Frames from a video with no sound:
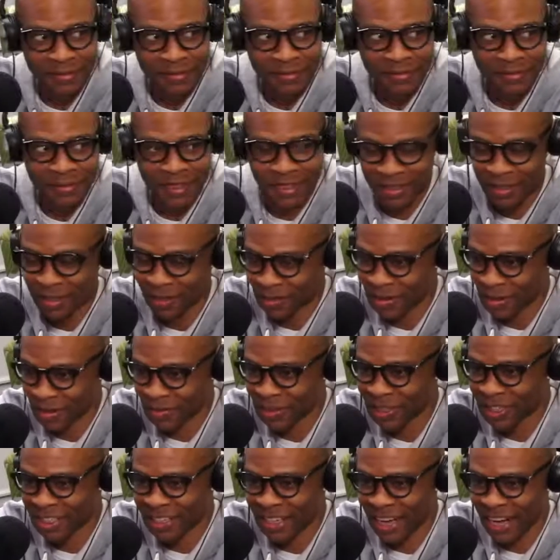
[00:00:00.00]
It's gonna work.
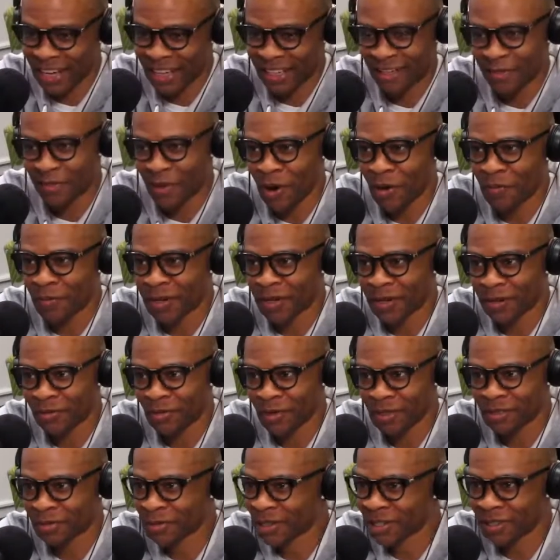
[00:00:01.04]
We just got to get the momentum.
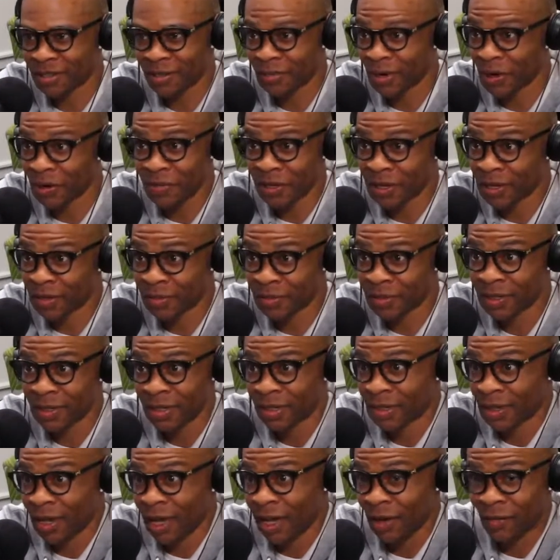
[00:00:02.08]
Once we get the momentum
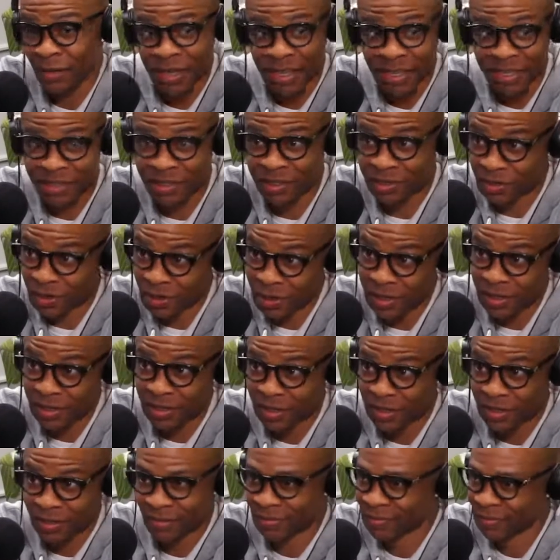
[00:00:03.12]
and we get the streets,
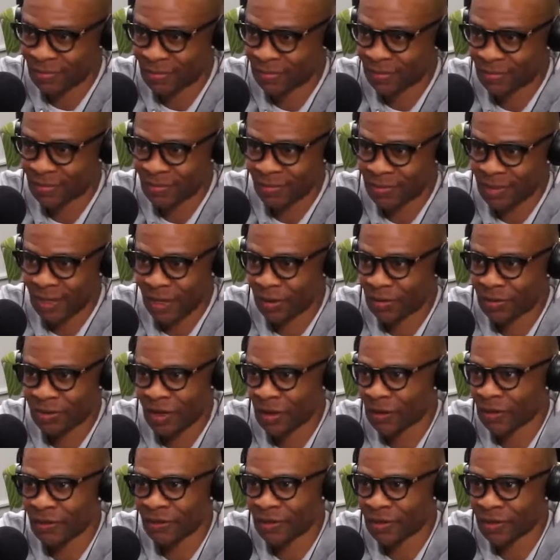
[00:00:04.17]
it was
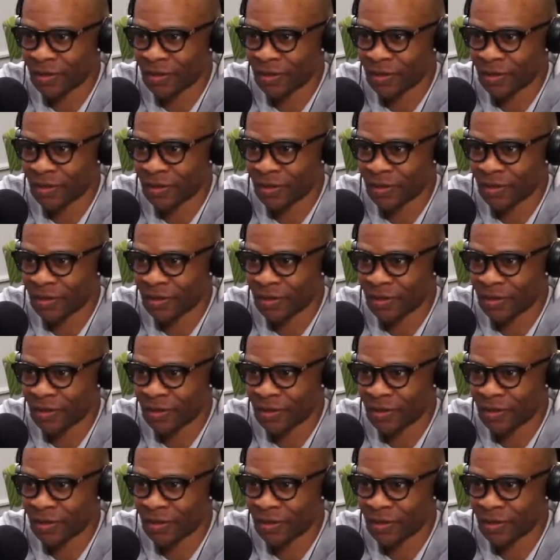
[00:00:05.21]
over.